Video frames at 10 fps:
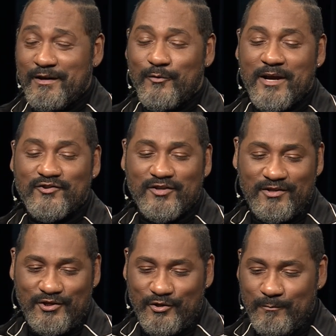
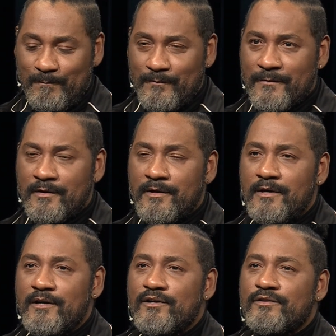Question two.
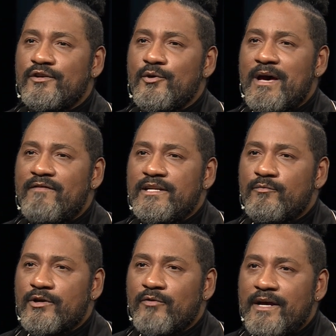Do you have any
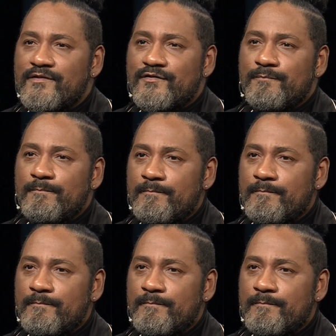regrets?